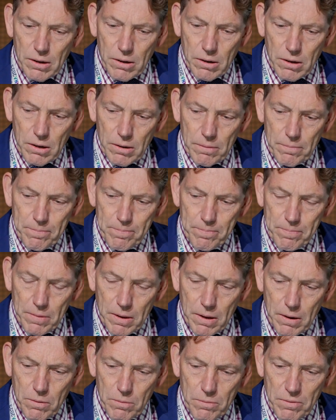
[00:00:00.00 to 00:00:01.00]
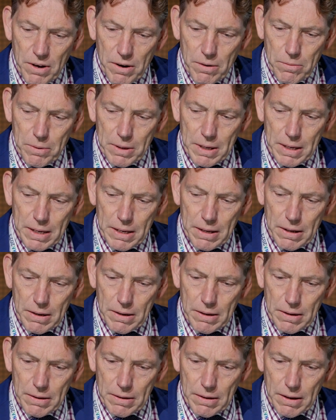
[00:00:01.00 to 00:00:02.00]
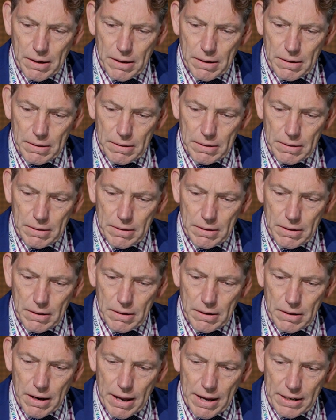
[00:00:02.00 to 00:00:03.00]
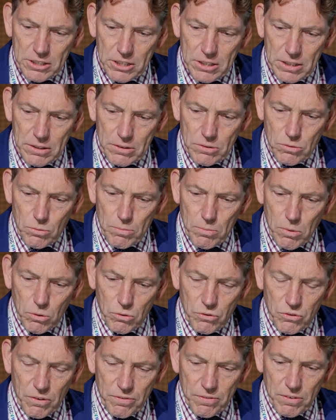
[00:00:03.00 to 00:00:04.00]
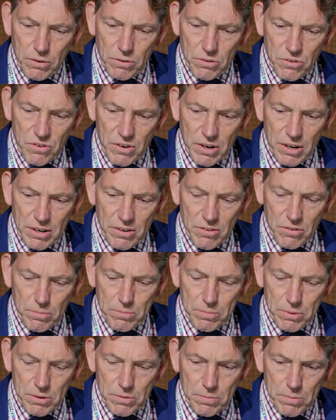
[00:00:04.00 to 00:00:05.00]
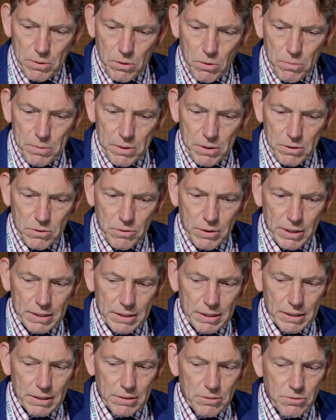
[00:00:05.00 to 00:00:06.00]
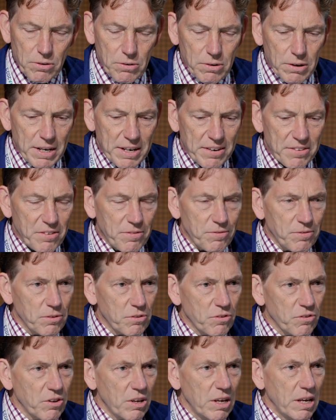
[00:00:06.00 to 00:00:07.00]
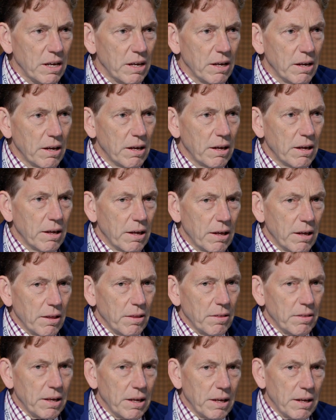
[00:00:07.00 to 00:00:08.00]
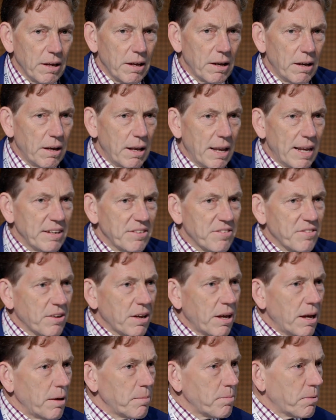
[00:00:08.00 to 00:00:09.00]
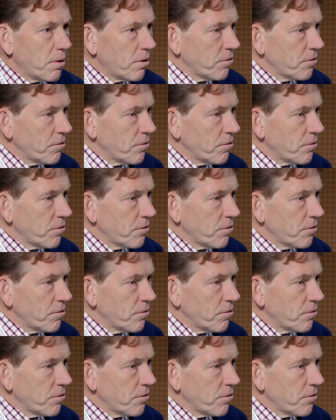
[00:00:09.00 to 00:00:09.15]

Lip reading: where we actually do most of our studies on presbyopia correcting intraocular lens. If you see the landscape